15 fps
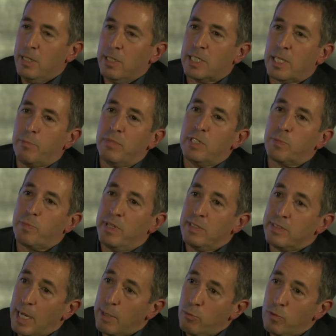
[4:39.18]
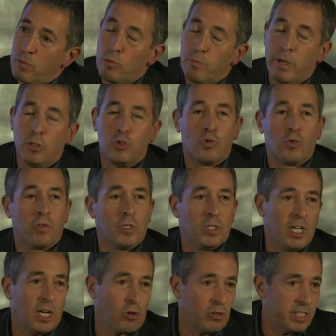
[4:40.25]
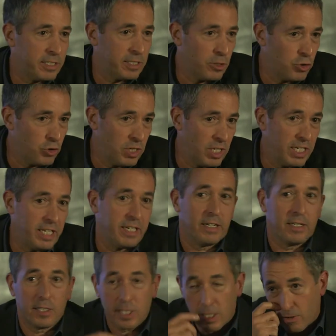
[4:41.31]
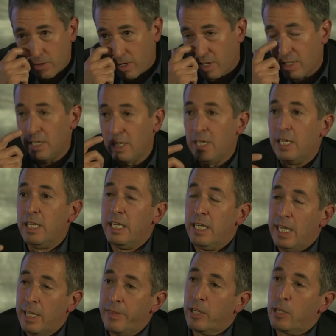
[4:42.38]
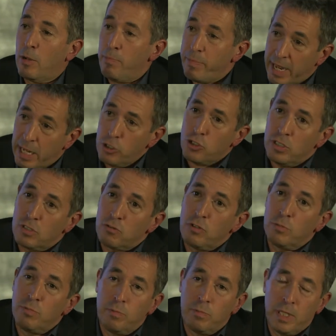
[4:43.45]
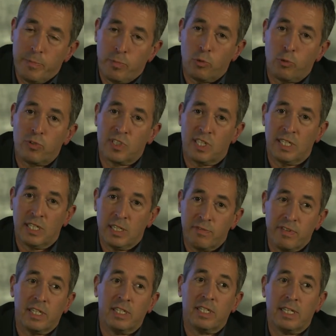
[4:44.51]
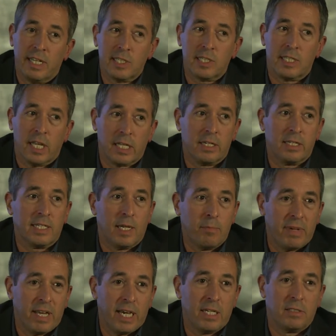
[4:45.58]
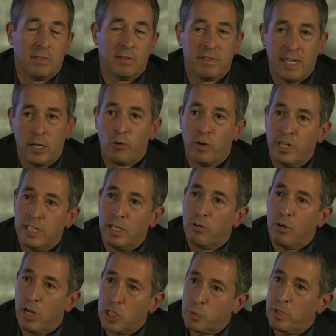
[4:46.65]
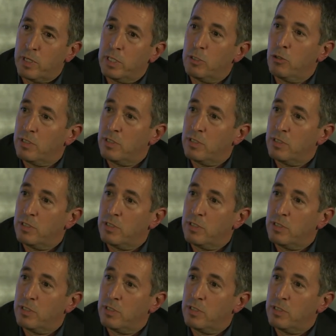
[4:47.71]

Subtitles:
Somebody spent time with you, made sure that you got all the attention you needed, etc. And the compassionate treatment people were significantly less likely to come back to that or any other hospital in